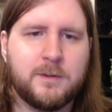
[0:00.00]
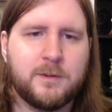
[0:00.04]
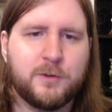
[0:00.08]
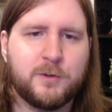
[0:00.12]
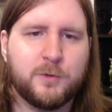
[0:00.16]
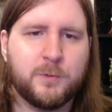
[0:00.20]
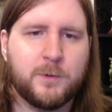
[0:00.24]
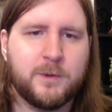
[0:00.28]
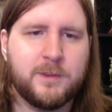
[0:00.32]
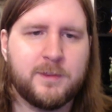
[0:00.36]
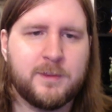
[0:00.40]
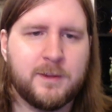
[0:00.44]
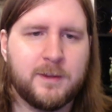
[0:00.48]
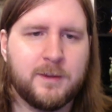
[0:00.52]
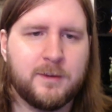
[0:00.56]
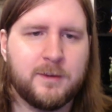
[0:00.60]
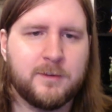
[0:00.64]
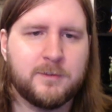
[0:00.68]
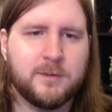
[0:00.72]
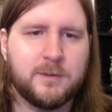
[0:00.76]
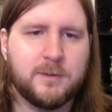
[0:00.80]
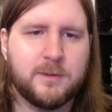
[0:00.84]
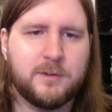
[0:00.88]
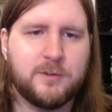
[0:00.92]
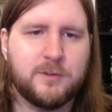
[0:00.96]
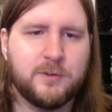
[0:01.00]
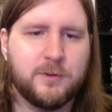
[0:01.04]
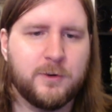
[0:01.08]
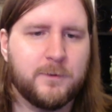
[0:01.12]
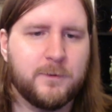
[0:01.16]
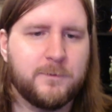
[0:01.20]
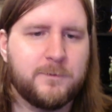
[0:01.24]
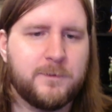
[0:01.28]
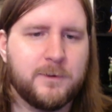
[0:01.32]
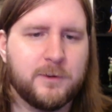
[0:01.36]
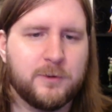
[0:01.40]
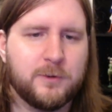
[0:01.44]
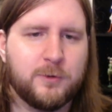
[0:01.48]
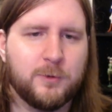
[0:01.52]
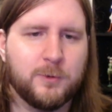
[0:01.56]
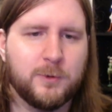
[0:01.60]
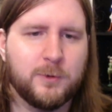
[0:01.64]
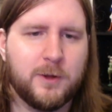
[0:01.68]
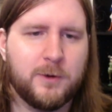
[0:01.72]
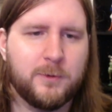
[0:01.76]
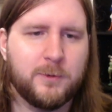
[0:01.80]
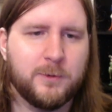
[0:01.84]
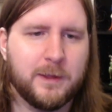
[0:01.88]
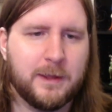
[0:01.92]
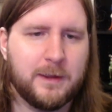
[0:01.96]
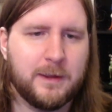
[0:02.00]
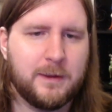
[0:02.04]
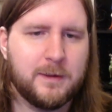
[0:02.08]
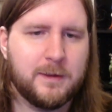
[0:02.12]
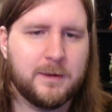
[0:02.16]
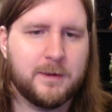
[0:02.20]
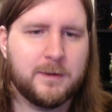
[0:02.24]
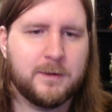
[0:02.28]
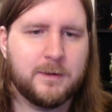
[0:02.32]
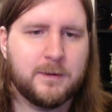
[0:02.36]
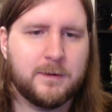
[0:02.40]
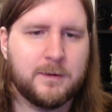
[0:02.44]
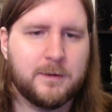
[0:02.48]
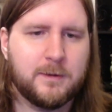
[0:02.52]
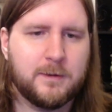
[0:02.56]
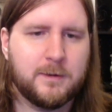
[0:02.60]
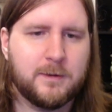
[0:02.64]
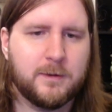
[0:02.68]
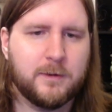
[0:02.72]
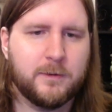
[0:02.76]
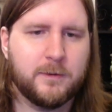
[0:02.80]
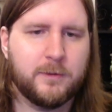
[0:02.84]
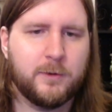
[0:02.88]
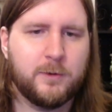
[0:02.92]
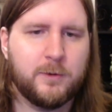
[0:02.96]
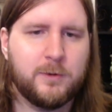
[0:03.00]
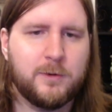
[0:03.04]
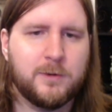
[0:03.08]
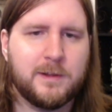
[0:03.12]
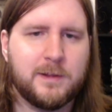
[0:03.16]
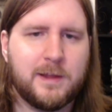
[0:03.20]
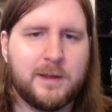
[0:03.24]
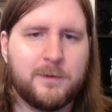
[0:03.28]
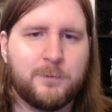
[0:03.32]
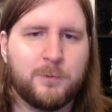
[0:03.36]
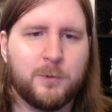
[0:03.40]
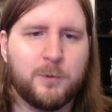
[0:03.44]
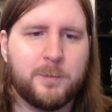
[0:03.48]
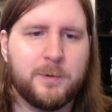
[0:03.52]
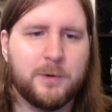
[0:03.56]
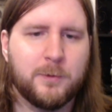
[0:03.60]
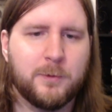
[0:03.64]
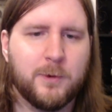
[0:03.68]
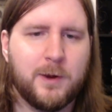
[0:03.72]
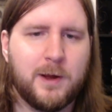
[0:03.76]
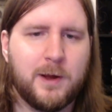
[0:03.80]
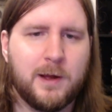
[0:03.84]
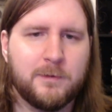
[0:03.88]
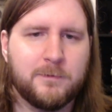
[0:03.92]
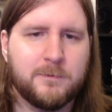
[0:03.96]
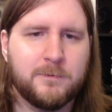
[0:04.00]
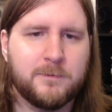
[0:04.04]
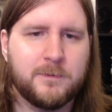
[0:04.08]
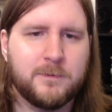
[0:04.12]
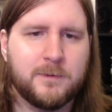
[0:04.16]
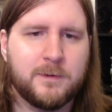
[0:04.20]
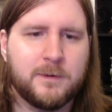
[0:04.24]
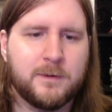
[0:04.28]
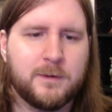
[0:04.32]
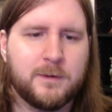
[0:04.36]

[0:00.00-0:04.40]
this one thing so that you don't feel too lonely. Although your life will be rough,